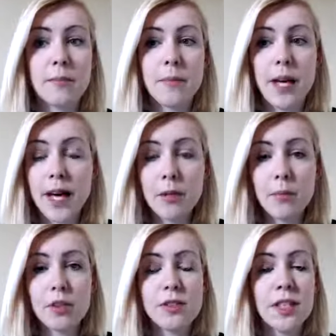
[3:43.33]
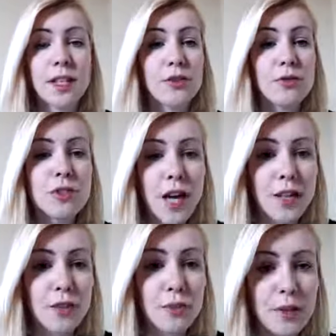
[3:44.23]
animals, and I do
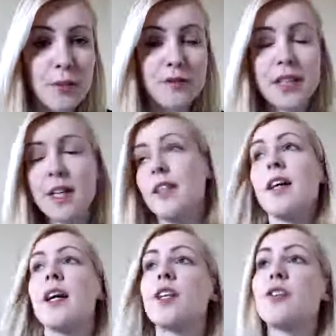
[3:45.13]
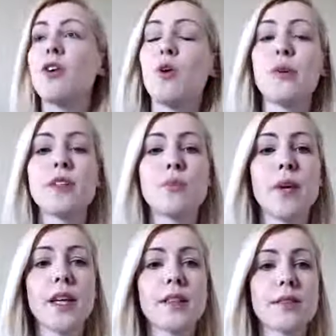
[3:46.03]
not agree with that. There are always
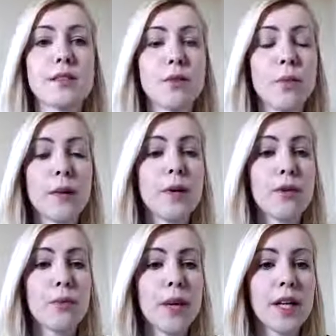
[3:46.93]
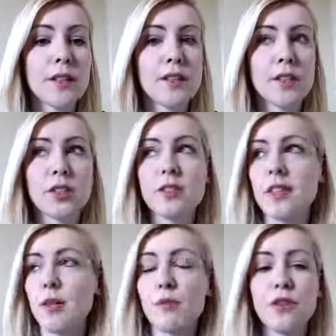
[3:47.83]
ways, way better ways. It's just
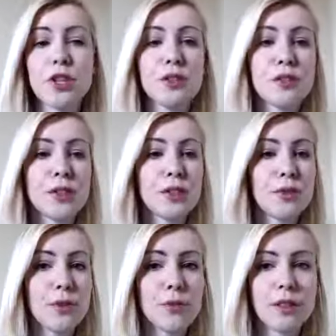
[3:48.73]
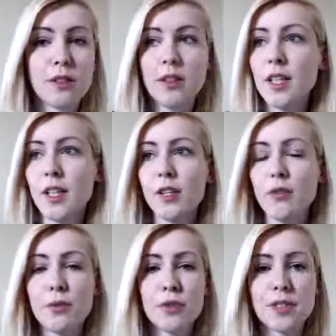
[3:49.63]
like with children, you don't want to
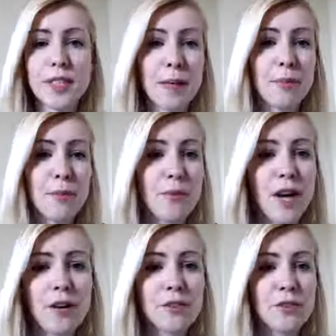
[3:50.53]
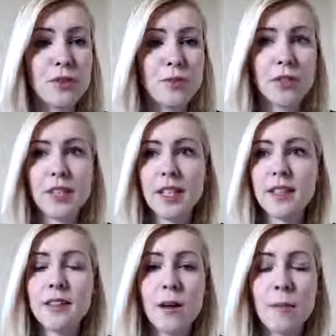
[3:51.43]
slap them around, you don't want to
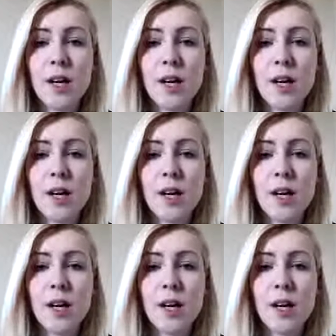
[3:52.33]
hit them